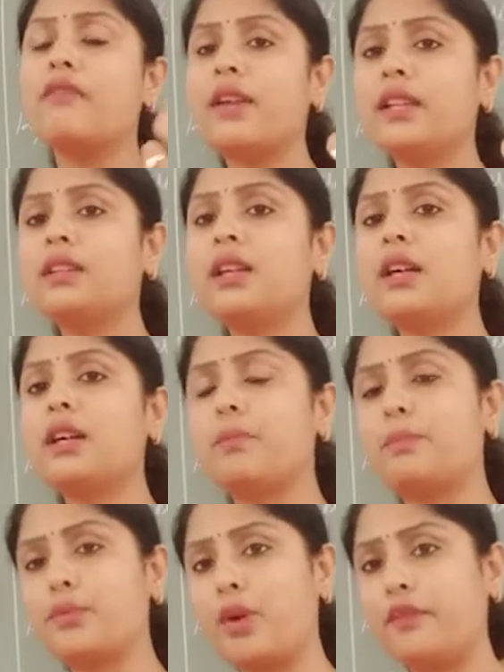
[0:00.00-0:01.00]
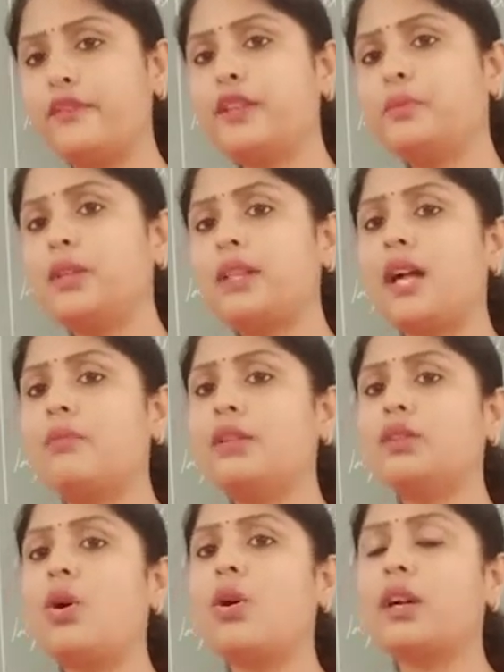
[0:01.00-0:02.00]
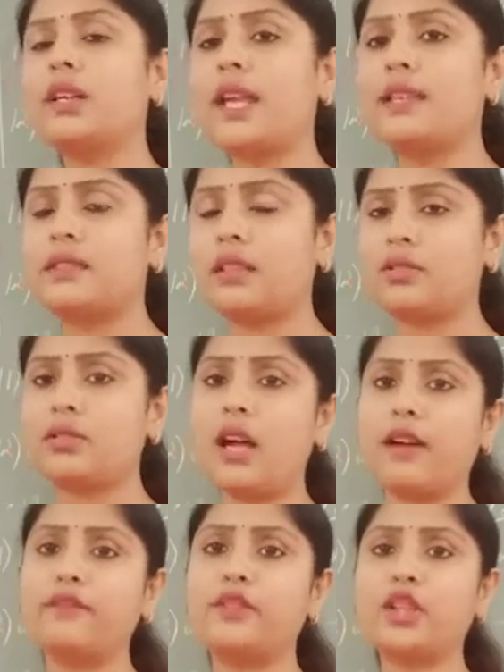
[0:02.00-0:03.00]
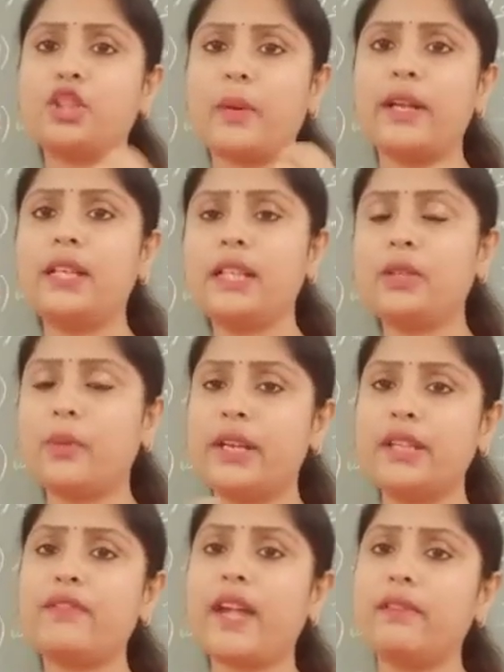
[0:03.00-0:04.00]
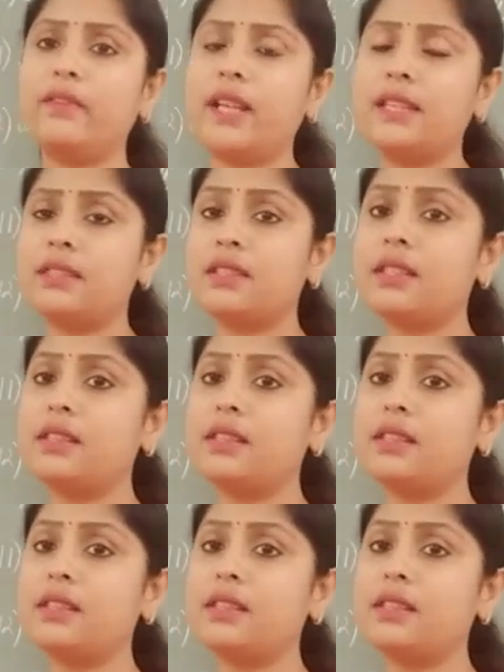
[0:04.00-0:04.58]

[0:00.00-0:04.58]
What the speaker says: when the profit will come in the organization after 20-25 days,